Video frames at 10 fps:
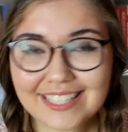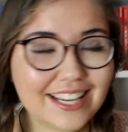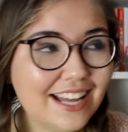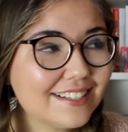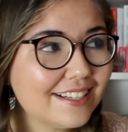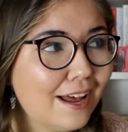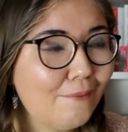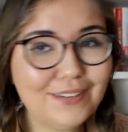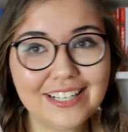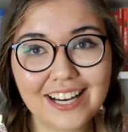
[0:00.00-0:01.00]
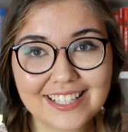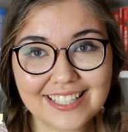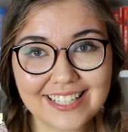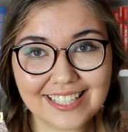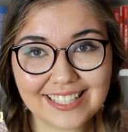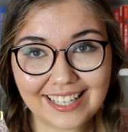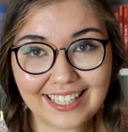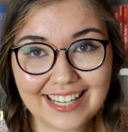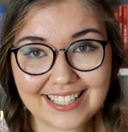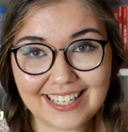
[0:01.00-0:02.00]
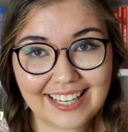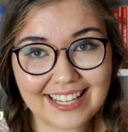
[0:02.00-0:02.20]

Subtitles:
this concept because this is a classic